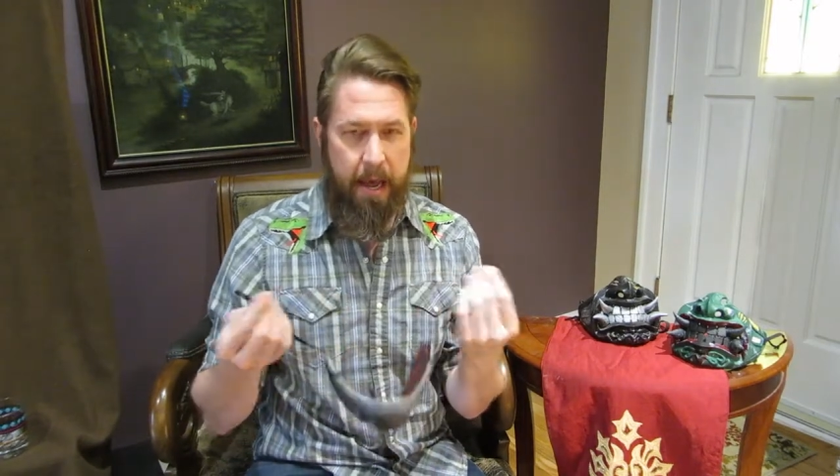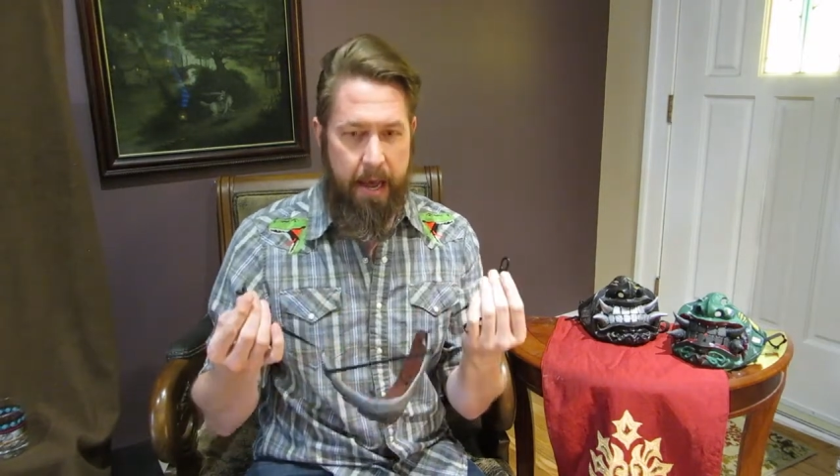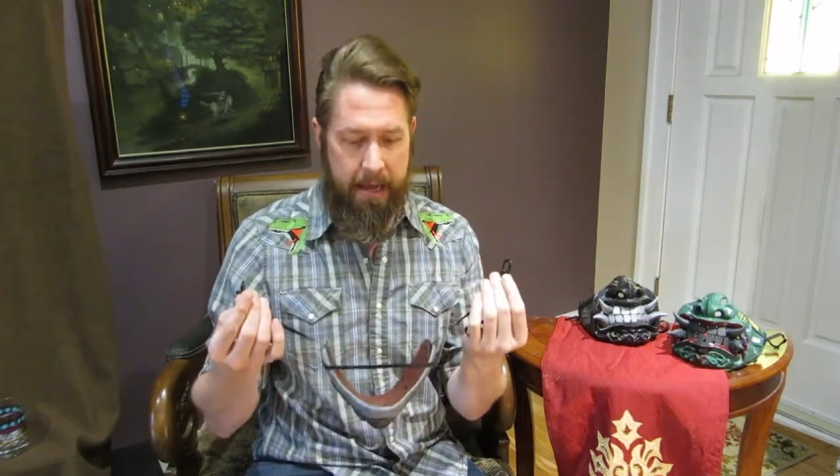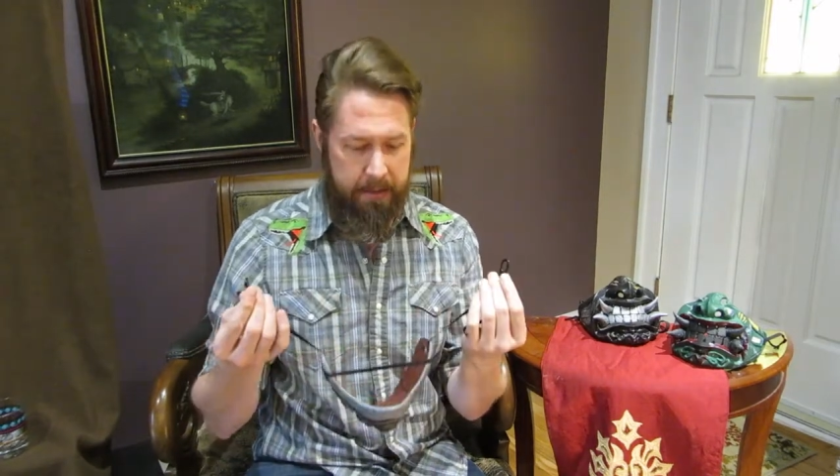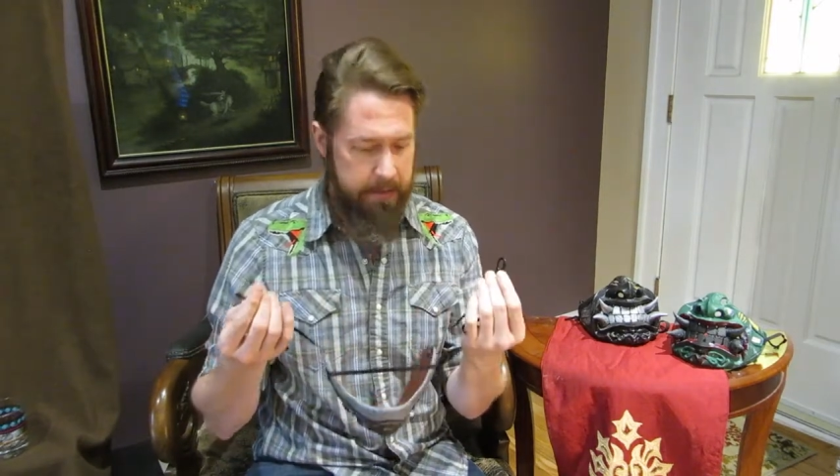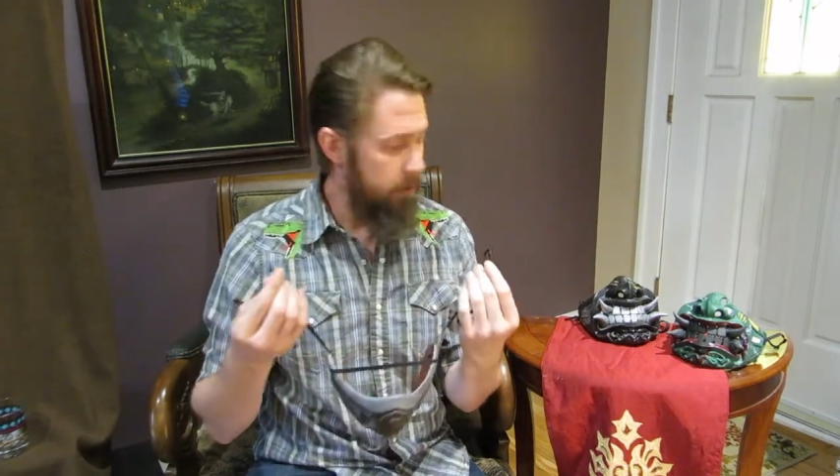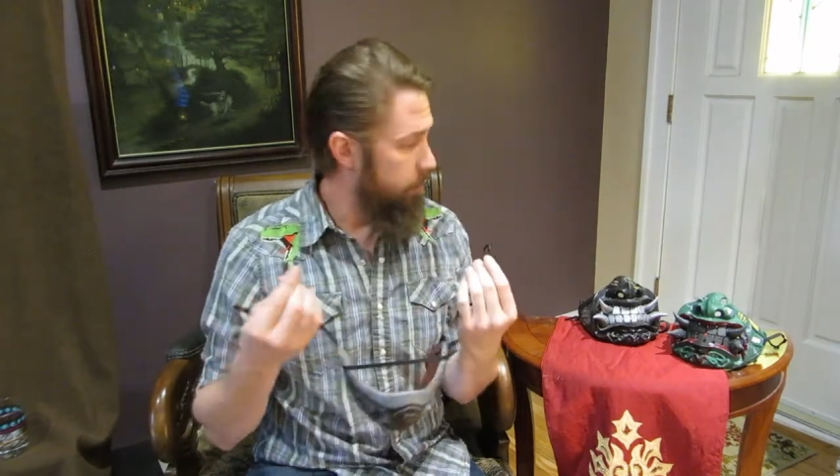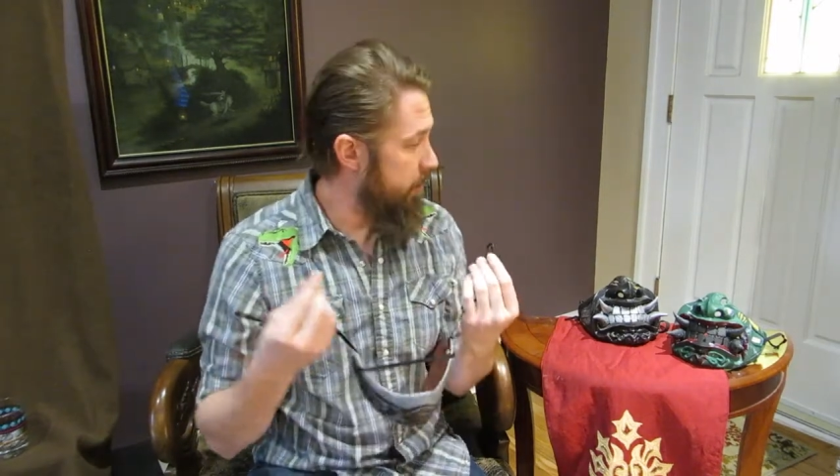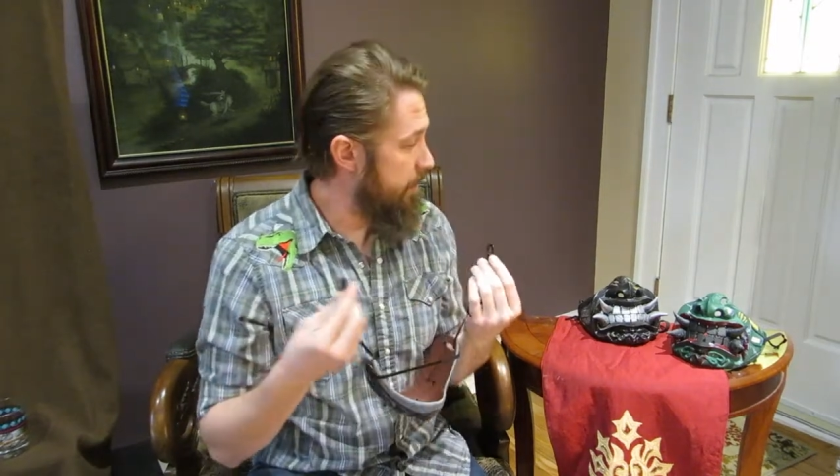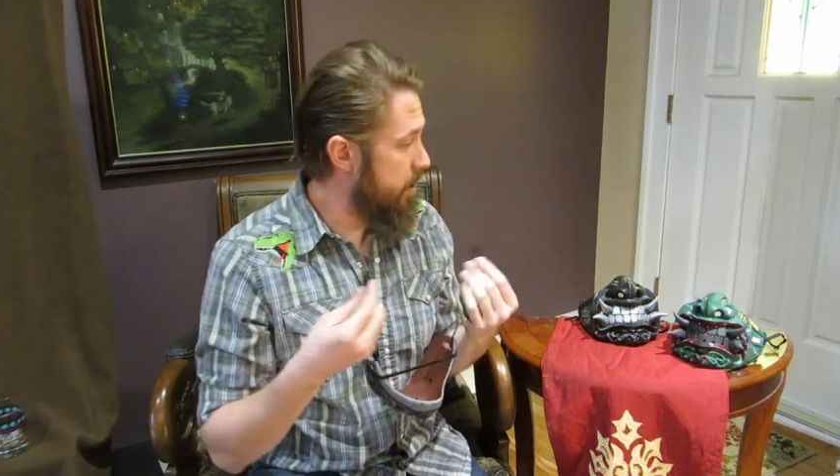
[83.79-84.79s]
And so
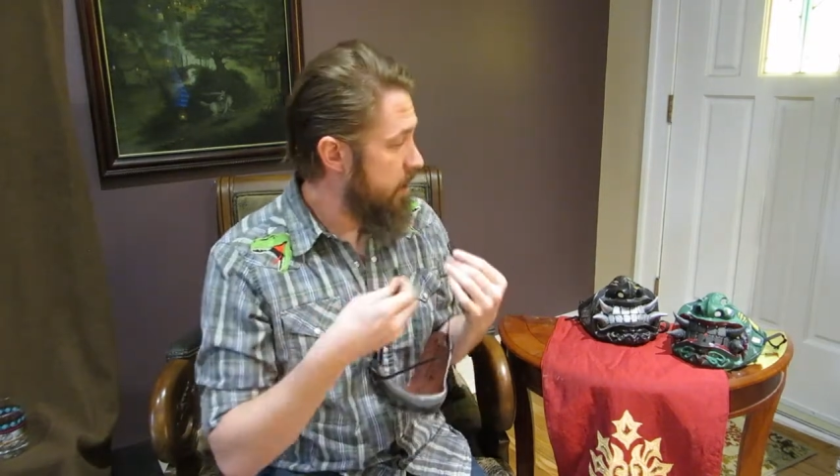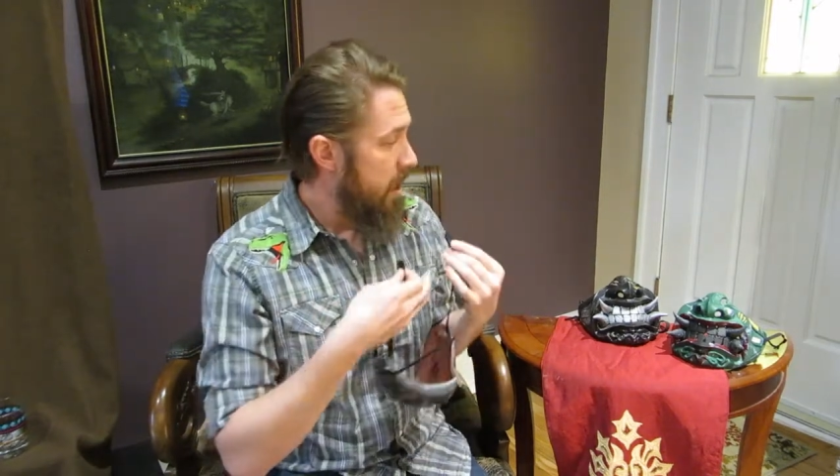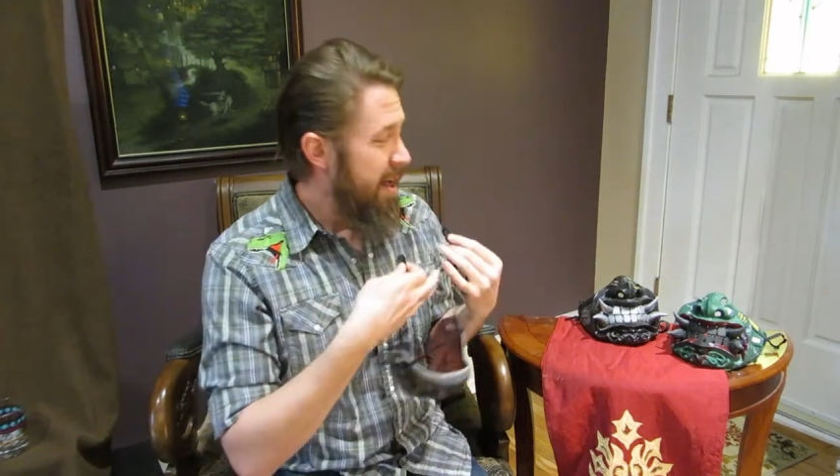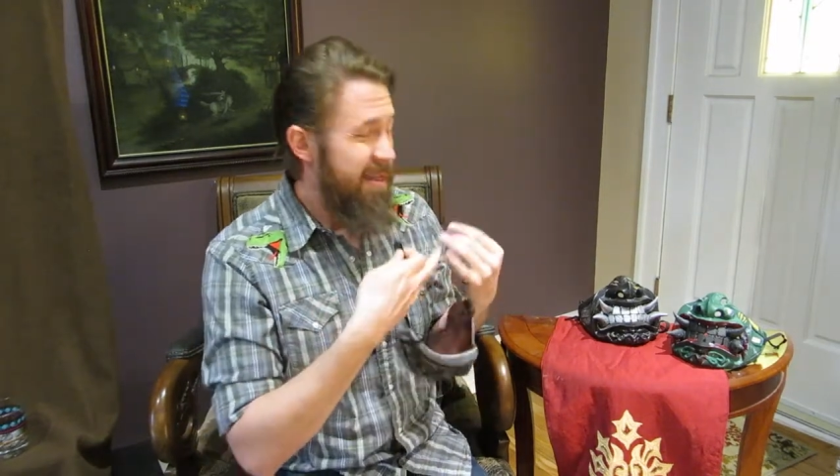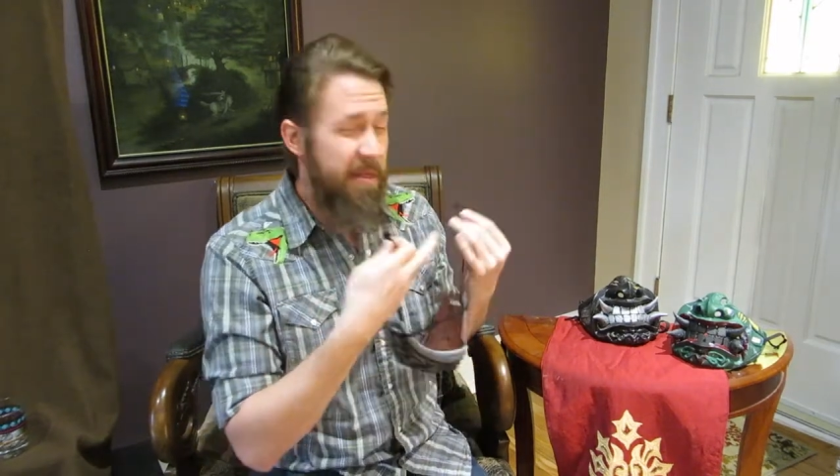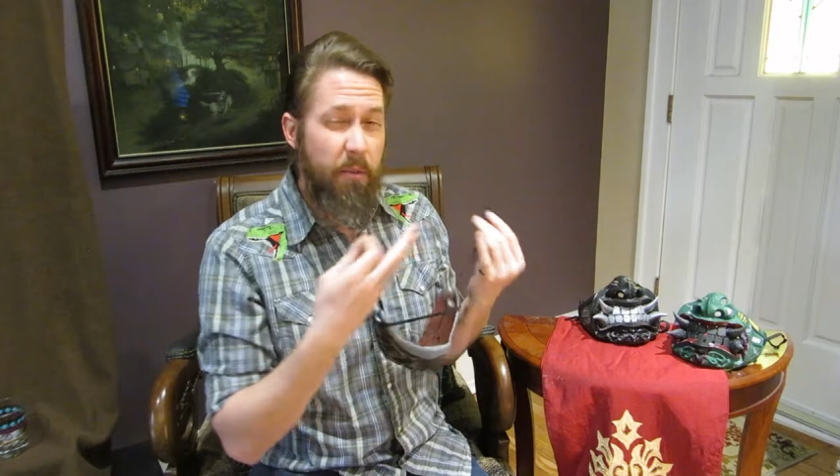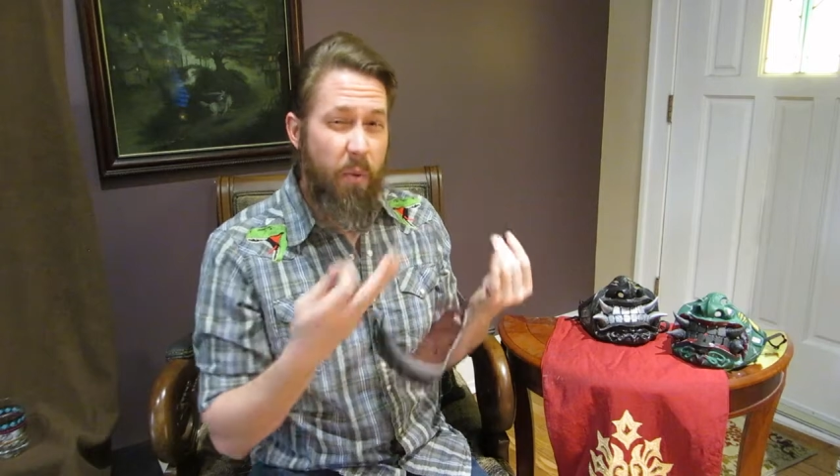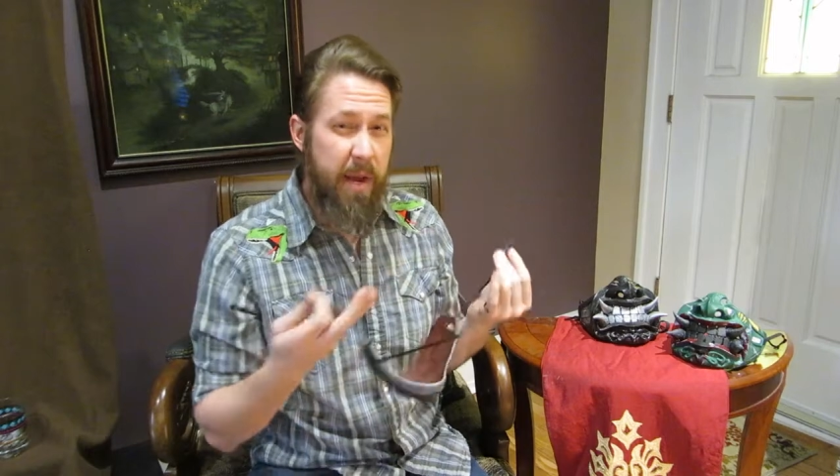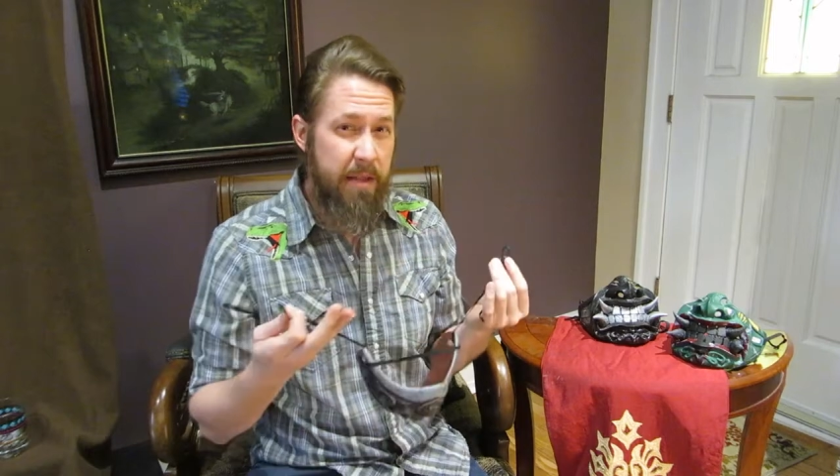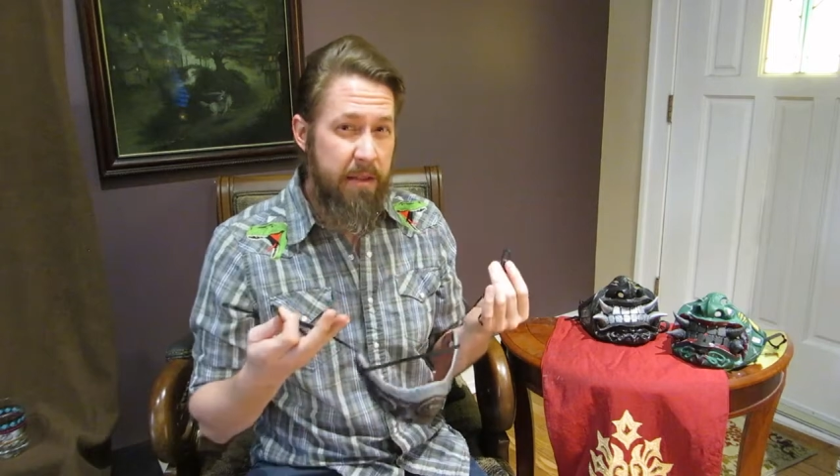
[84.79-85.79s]
pretty much the
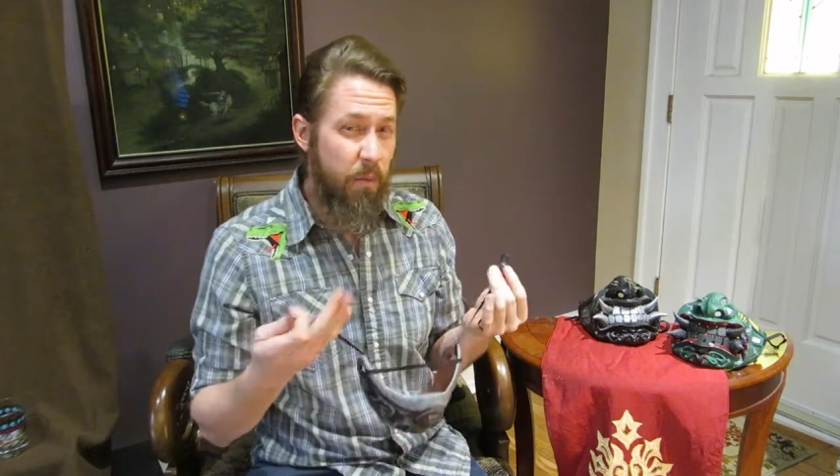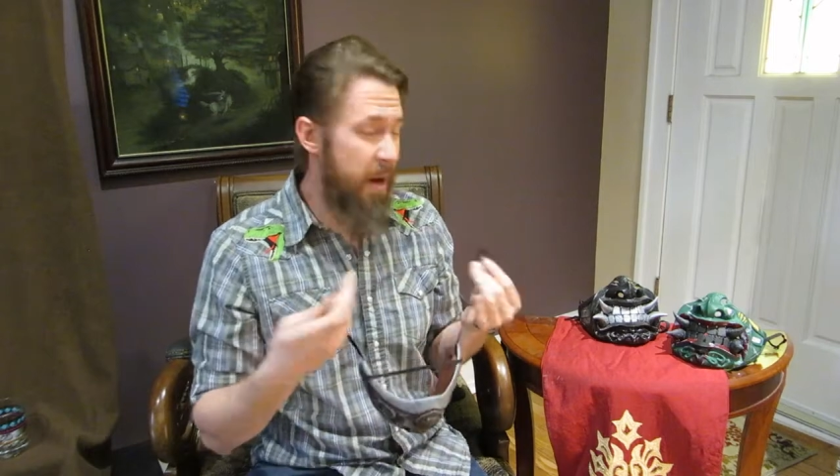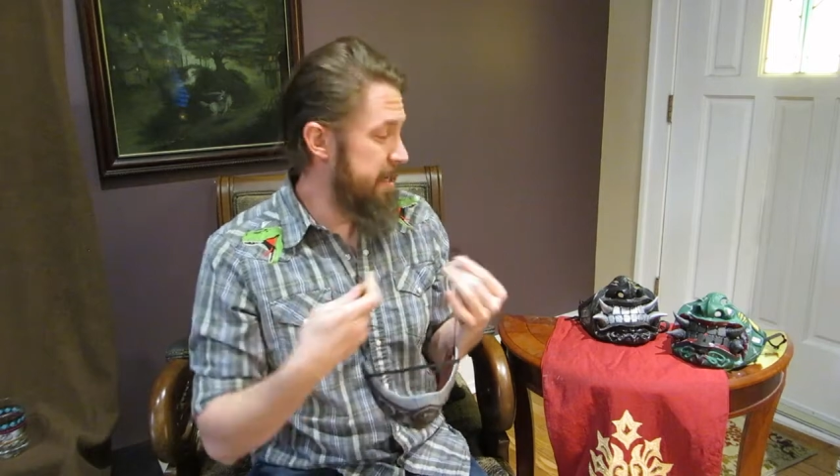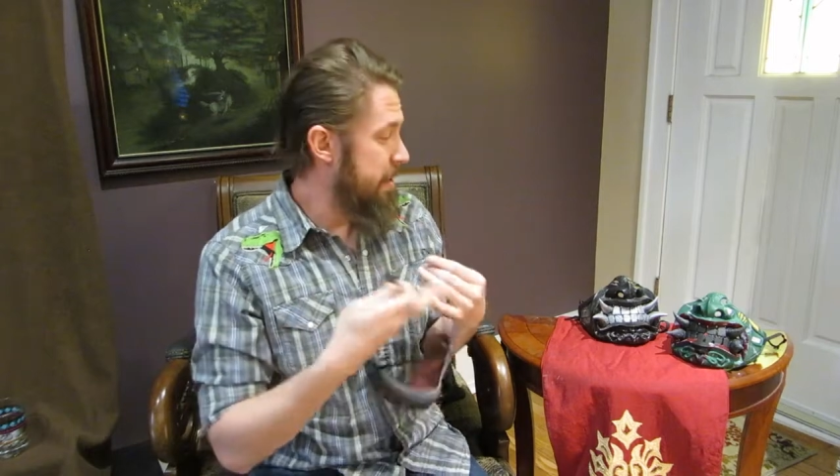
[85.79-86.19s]
ways